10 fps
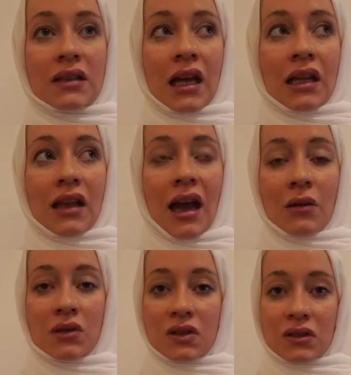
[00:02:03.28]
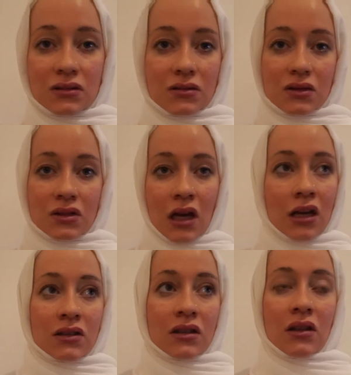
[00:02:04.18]
that I was
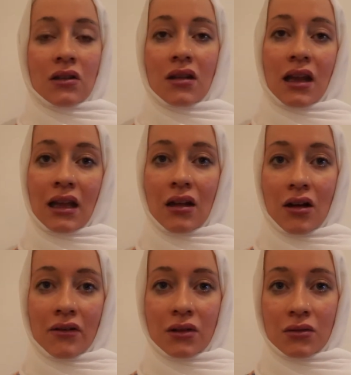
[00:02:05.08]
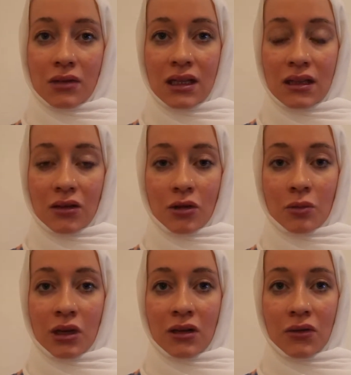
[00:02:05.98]
starting to think after reading
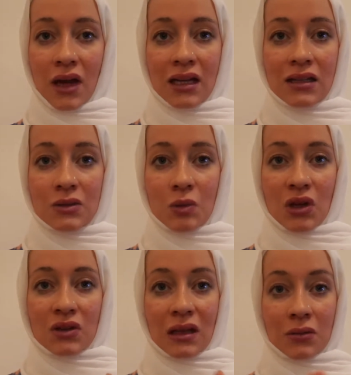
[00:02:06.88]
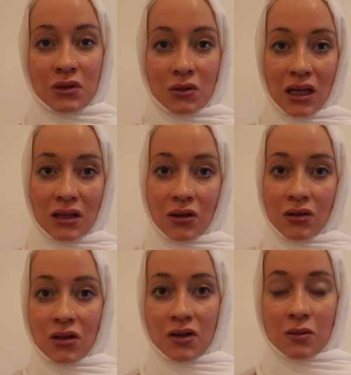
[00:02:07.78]
corporate finance, because I was quite
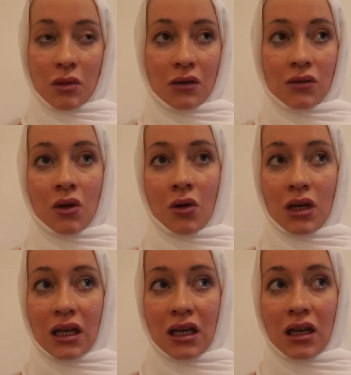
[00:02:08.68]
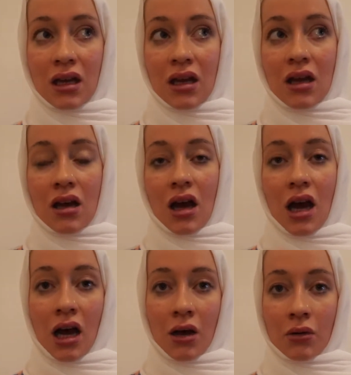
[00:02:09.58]
curious about knowing
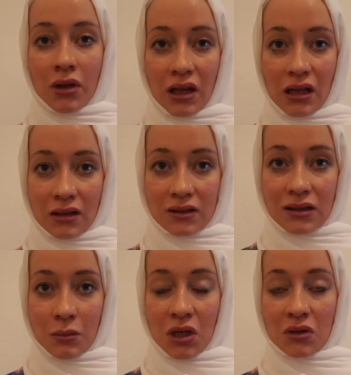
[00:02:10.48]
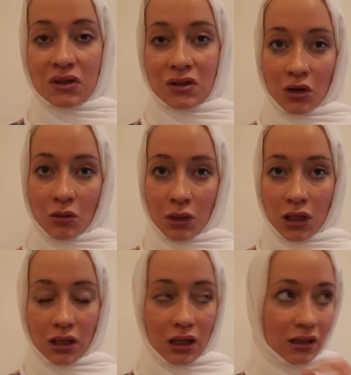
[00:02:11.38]
how things about stock
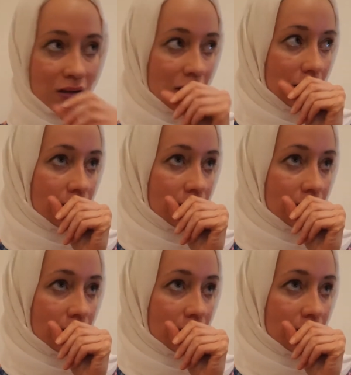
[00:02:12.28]
markets